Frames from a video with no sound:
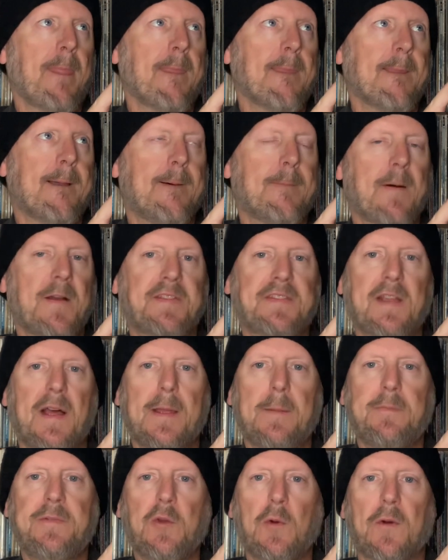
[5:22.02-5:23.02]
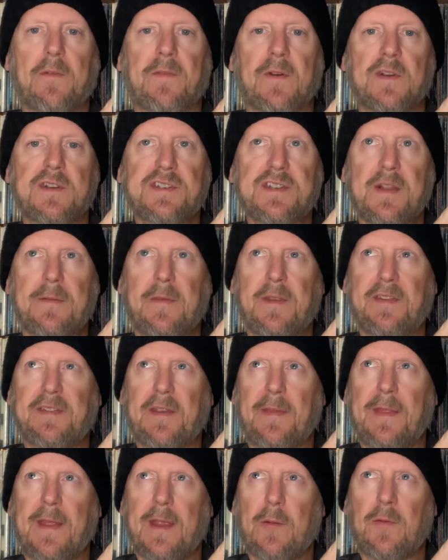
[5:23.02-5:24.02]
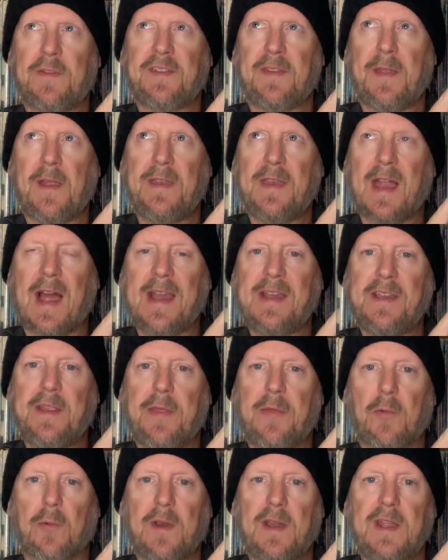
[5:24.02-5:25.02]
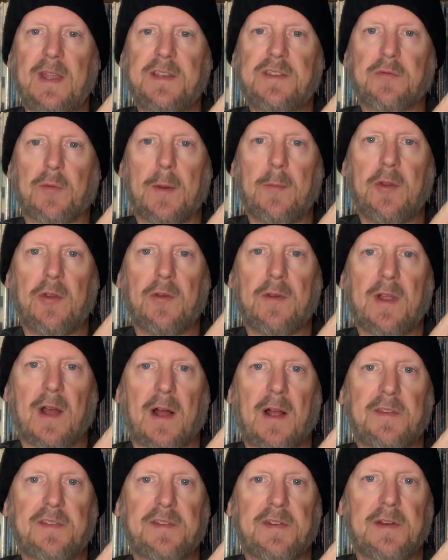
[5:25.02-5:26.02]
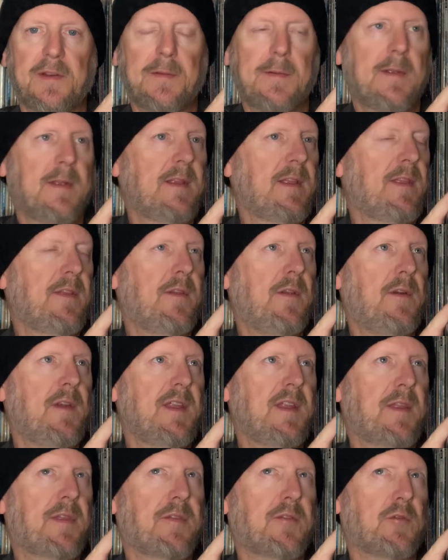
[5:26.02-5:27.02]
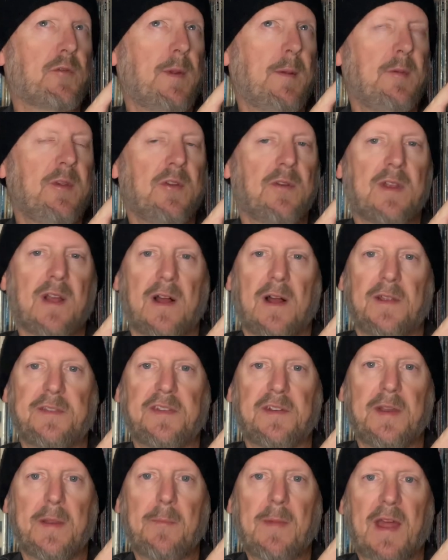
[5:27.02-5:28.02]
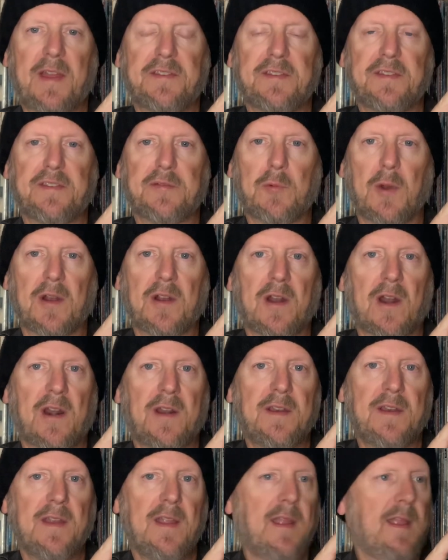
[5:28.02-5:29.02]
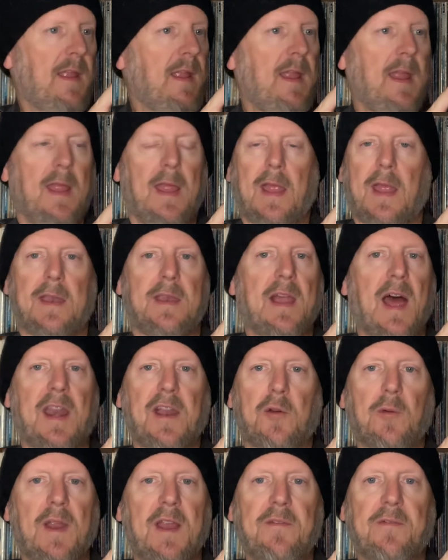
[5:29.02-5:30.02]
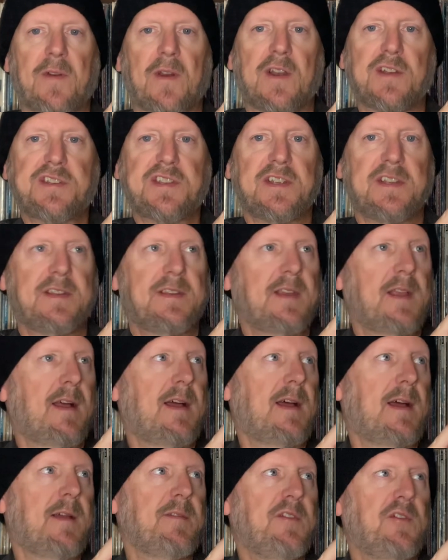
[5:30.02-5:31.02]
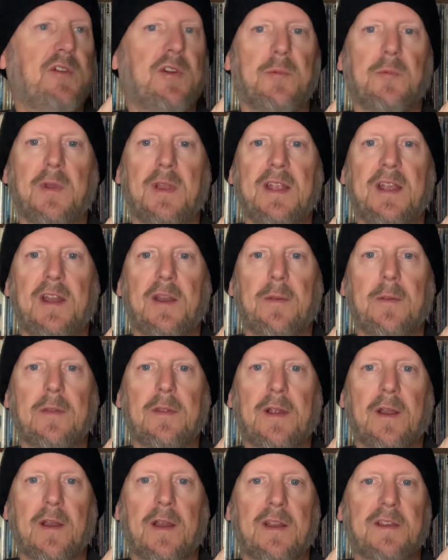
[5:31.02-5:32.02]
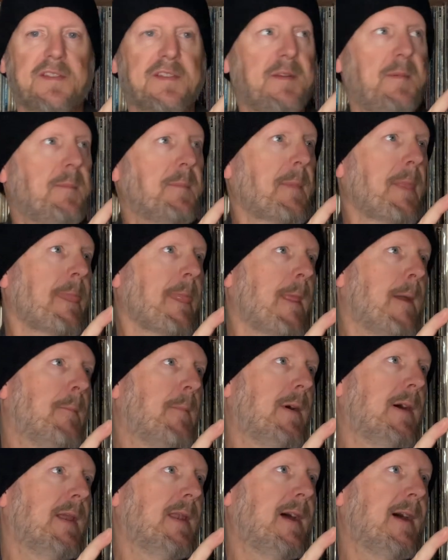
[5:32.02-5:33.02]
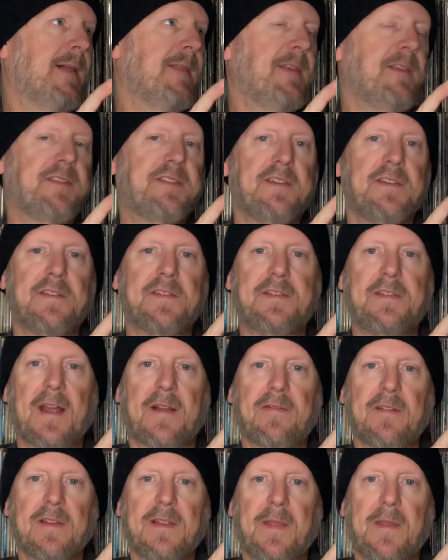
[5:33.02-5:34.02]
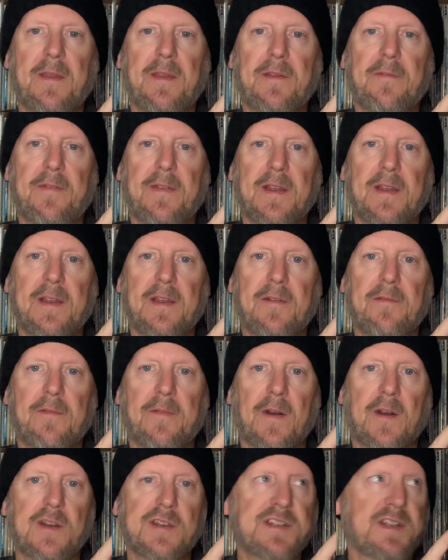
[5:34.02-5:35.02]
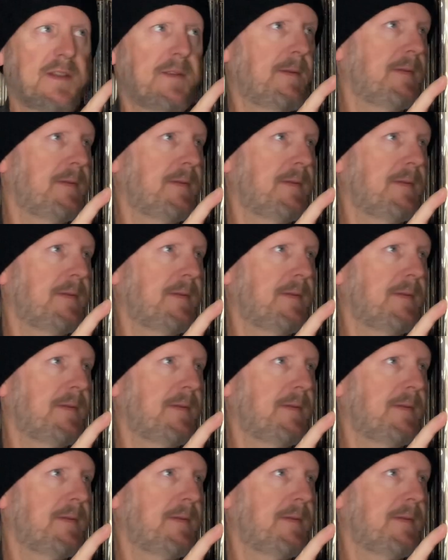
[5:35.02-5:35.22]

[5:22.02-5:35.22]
Um, I saw him do a version of this. I think it was at the 93 tribute concert, 30th tribute concert at Madison Square Garden. Not a great version. Uh, you couldn't really hear the lyrics, but uh, this is definitely the definitive version.